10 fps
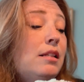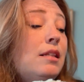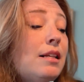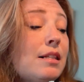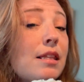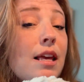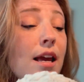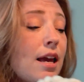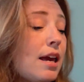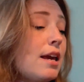This
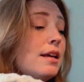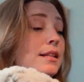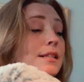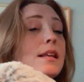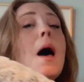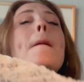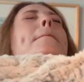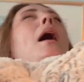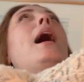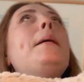thing is
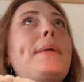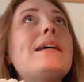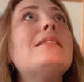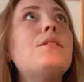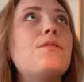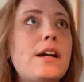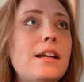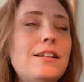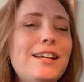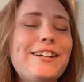my best
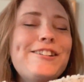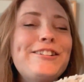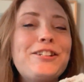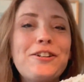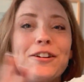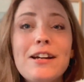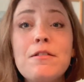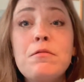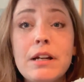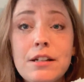friend
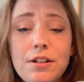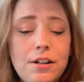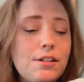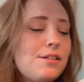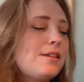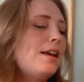during winters